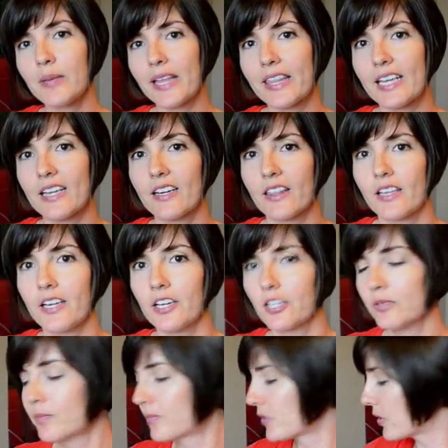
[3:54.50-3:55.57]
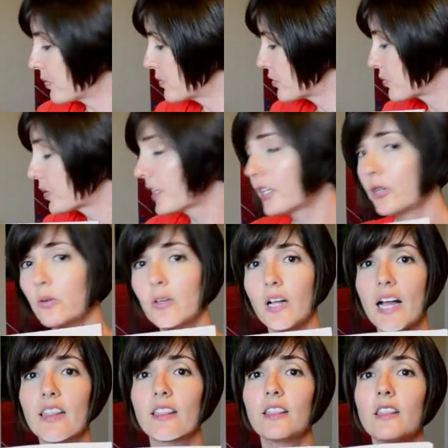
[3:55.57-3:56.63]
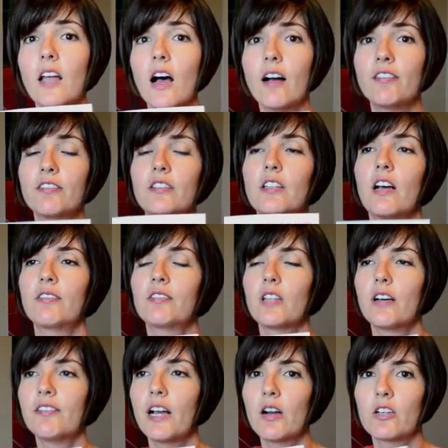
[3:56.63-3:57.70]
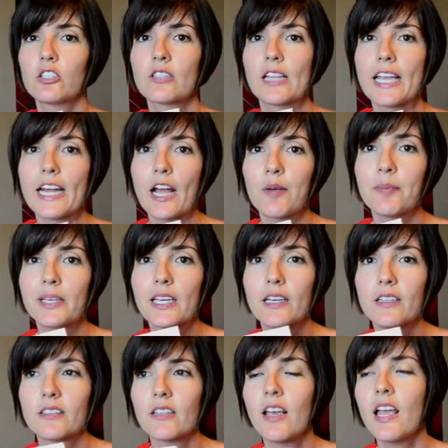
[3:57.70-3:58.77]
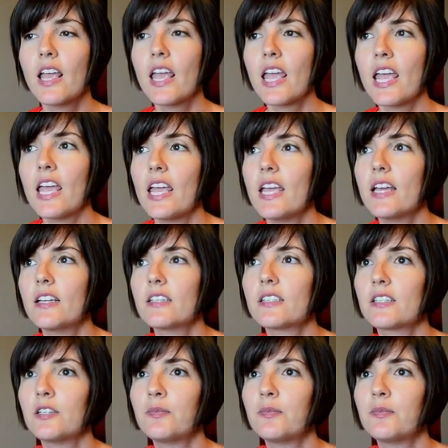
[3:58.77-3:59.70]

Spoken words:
by the end of the year. So it's really cool. I love, love, love how it's laid out because it